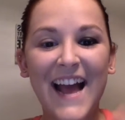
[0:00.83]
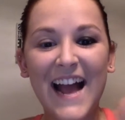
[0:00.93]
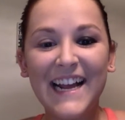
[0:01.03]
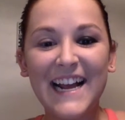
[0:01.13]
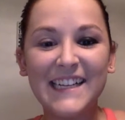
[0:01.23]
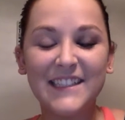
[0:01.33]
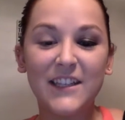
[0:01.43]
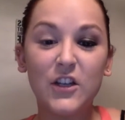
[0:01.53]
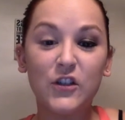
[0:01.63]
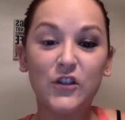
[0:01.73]
Hi guys!
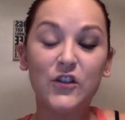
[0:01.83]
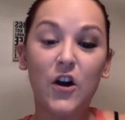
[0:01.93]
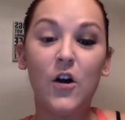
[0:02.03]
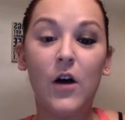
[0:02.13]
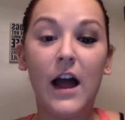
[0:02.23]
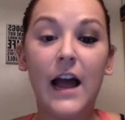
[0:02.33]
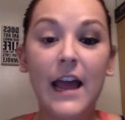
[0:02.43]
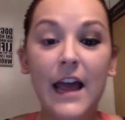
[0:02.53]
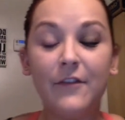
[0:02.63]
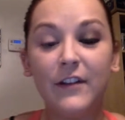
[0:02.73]
So I
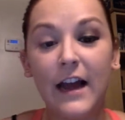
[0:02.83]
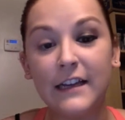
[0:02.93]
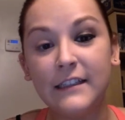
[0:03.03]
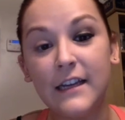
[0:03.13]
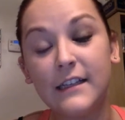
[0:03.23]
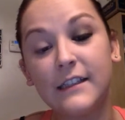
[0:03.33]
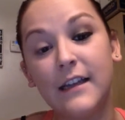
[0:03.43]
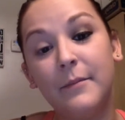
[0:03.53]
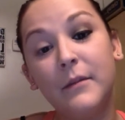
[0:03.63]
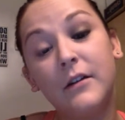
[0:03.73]
have gotten
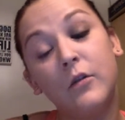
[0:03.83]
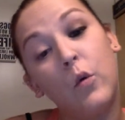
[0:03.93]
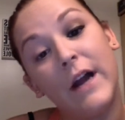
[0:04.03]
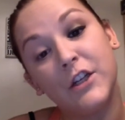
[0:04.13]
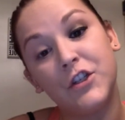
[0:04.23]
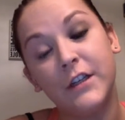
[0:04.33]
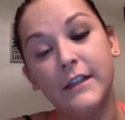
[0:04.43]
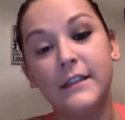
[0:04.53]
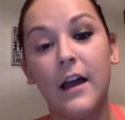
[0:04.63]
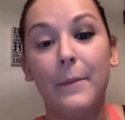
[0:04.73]
some
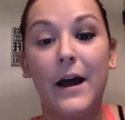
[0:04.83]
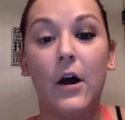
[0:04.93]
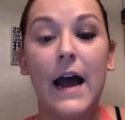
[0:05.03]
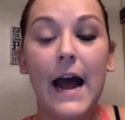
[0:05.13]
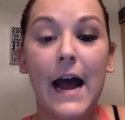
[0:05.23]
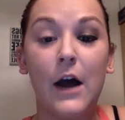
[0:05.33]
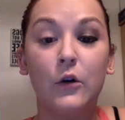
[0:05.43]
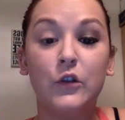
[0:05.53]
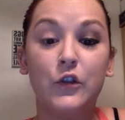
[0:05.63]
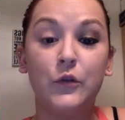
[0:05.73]
questions about
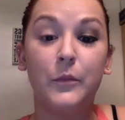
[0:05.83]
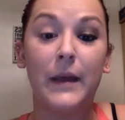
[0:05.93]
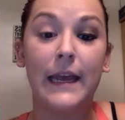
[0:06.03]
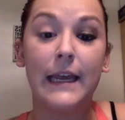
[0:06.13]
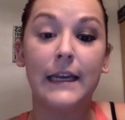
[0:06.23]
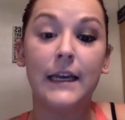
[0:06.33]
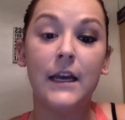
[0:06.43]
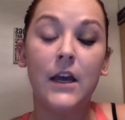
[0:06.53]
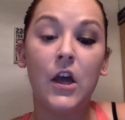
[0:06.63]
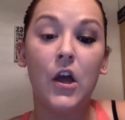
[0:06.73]
how to make
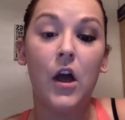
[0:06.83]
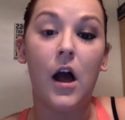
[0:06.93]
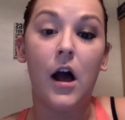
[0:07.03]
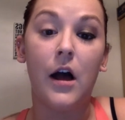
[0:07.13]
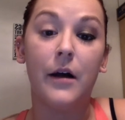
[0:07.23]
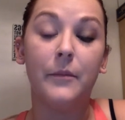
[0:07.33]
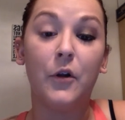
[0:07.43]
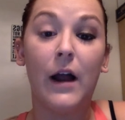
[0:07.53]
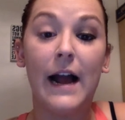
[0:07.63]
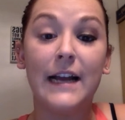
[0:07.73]

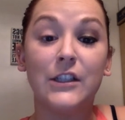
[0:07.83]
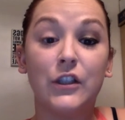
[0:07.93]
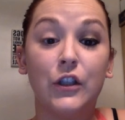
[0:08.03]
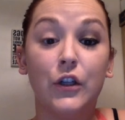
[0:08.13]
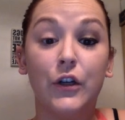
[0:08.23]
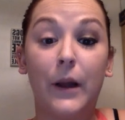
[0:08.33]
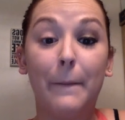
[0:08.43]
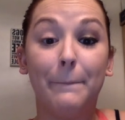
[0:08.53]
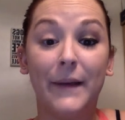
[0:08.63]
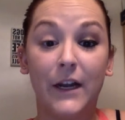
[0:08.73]
your eyes look
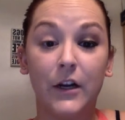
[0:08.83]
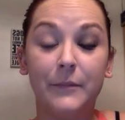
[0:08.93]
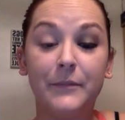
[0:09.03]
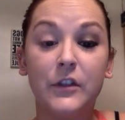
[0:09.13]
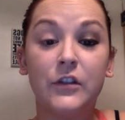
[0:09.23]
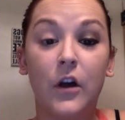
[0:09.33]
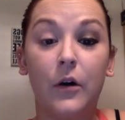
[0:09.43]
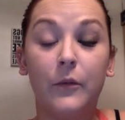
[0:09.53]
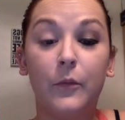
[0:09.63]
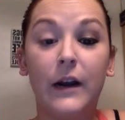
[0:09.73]
bigger. So
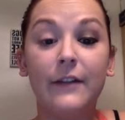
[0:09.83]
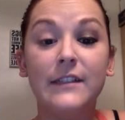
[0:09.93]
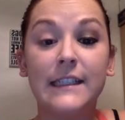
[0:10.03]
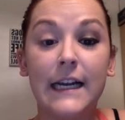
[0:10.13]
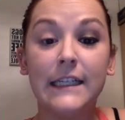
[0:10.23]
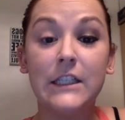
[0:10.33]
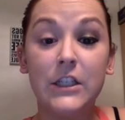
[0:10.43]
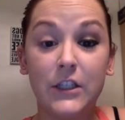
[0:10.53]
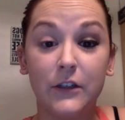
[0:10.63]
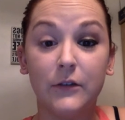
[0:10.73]
what I've decided to
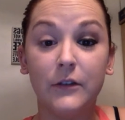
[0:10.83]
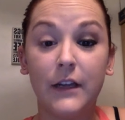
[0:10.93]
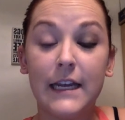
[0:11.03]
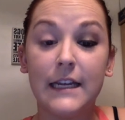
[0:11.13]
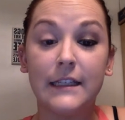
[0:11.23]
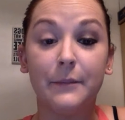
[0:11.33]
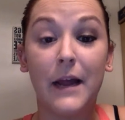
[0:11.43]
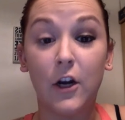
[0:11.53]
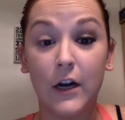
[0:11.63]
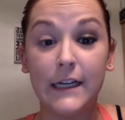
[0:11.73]
do is, I'm
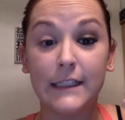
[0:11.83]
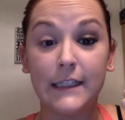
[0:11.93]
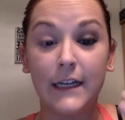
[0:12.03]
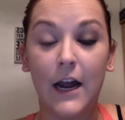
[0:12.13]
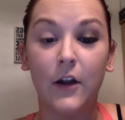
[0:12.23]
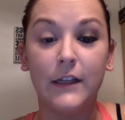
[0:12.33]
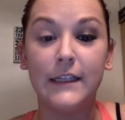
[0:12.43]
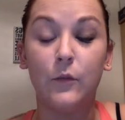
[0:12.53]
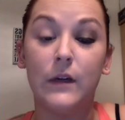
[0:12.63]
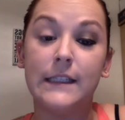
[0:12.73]
not crazy, I only
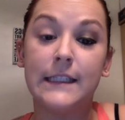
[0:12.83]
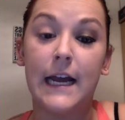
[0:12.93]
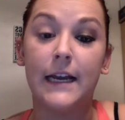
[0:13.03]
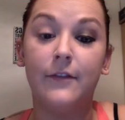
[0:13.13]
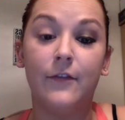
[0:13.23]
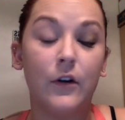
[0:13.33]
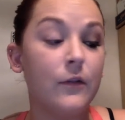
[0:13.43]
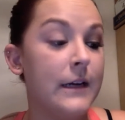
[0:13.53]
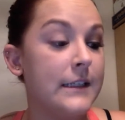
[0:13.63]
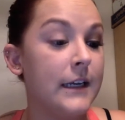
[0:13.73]
did one side for a
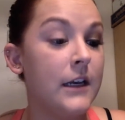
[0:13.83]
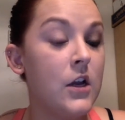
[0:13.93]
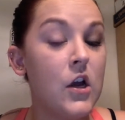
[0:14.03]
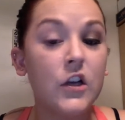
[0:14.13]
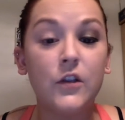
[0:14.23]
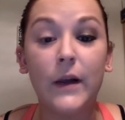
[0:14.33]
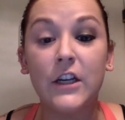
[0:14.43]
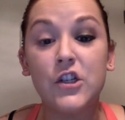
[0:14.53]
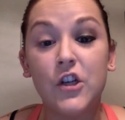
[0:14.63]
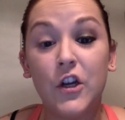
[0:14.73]
reason, so I
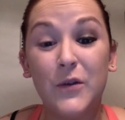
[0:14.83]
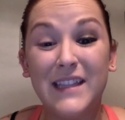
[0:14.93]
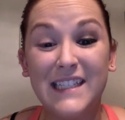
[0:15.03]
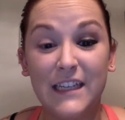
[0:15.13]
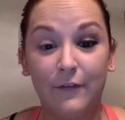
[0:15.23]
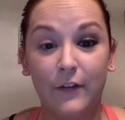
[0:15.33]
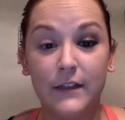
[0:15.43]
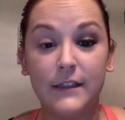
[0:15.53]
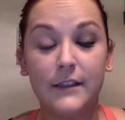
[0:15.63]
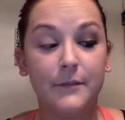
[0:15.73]
can show you the
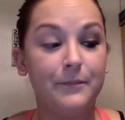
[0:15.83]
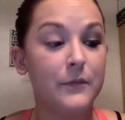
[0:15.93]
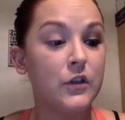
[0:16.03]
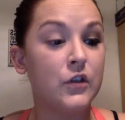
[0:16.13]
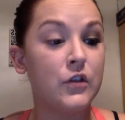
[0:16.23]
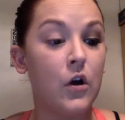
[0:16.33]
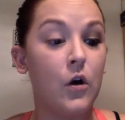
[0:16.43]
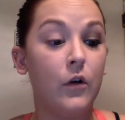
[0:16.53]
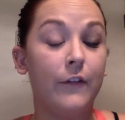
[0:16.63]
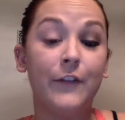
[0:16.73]
difference.
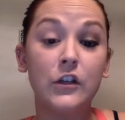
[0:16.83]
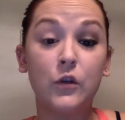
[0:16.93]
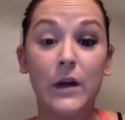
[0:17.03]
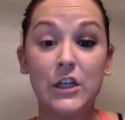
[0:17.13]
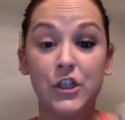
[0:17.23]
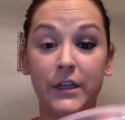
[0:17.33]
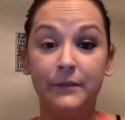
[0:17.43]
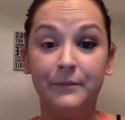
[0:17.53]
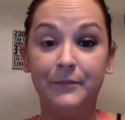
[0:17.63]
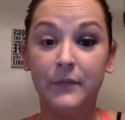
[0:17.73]
So your first
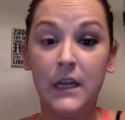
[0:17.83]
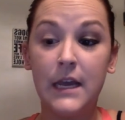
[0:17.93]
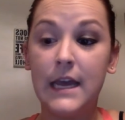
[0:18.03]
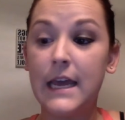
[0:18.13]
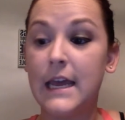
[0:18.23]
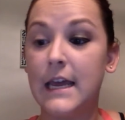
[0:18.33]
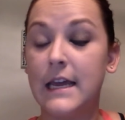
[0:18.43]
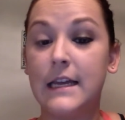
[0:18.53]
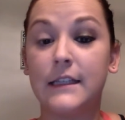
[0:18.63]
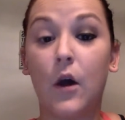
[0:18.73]
question
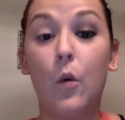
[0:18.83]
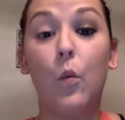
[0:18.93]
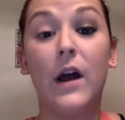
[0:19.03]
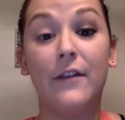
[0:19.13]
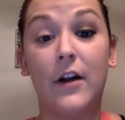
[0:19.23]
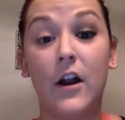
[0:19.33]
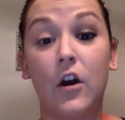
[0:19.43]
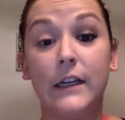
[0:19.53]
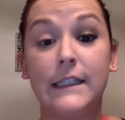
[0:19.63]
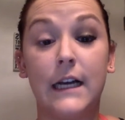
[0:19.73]
is, what have I
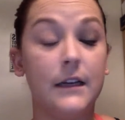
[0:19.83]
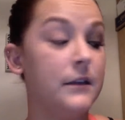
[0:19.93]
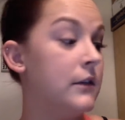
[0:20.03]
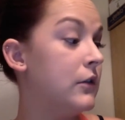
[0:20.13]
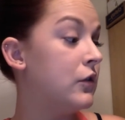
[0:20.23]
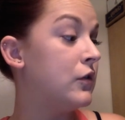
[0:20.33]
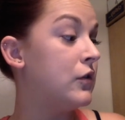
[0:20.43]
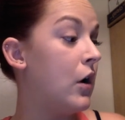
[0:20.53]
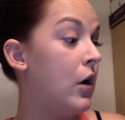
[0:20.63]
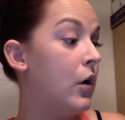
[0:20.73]
already done?
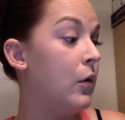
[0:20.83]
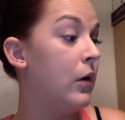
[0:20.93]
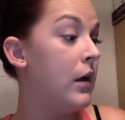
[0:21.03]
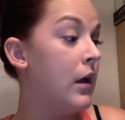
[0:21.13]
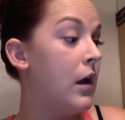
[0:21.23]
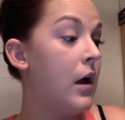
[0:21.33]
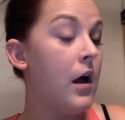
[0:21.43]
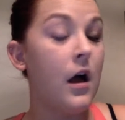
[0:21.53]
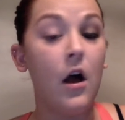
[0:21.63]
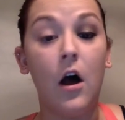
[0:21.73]
So
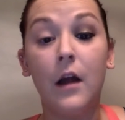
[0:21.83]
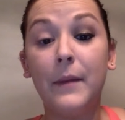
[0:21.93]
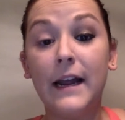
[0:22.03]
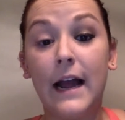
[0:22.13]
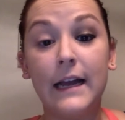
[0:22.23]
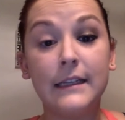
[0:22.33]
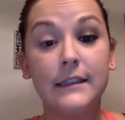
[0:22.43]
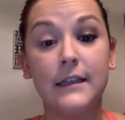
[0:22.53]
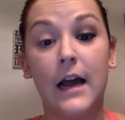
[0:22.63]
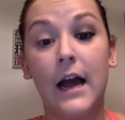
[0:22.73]
on my
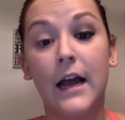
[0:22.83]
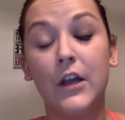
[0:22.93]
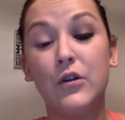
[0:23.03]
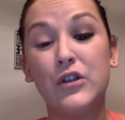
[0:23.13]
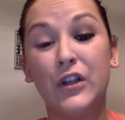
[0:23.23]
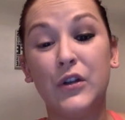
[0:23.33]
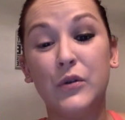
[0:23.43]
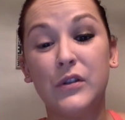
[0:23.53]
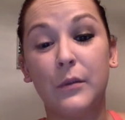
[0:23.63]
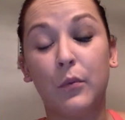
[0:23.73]
eyes, I usually
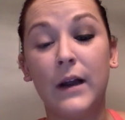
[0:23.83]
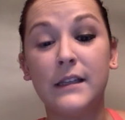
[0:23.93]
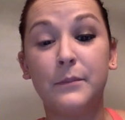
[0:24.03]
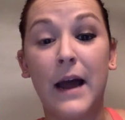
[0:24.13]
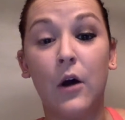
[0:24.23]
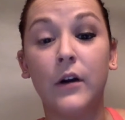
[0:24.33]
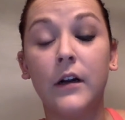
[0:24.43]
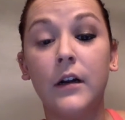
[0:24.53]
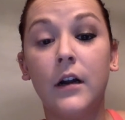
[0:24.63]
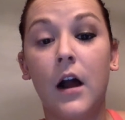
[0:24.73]
use the pressed
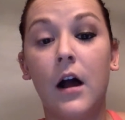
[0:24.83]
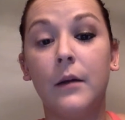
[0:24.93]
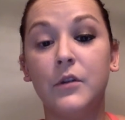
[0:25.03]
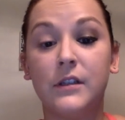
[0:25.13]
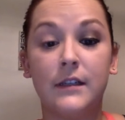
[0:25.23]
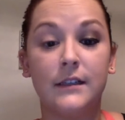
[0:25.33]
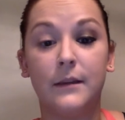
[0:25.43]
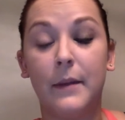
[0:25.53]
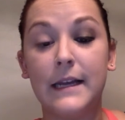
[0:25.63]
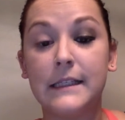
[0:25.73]
powder just as a
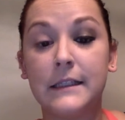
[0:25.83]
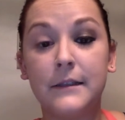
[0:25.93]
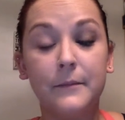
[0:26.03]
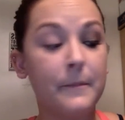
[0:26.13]
base.